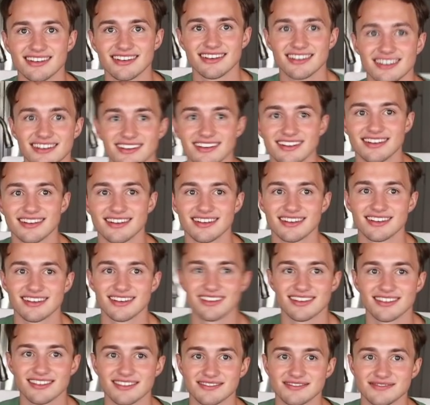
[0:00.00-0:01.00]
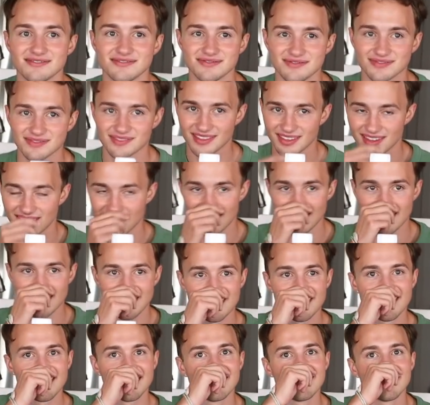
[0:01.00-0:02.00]
just love sparkling water because it actually
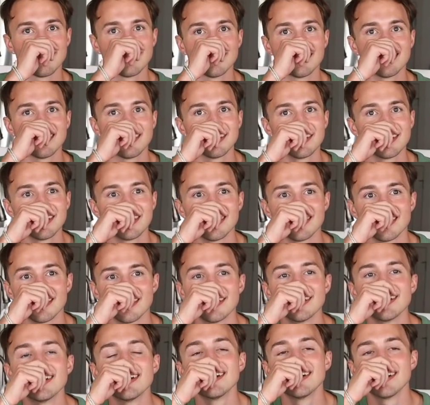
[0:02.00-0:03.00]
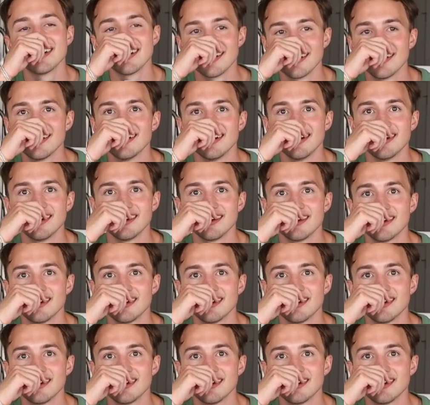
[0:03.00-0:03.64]
has a taste. That's what I love about it.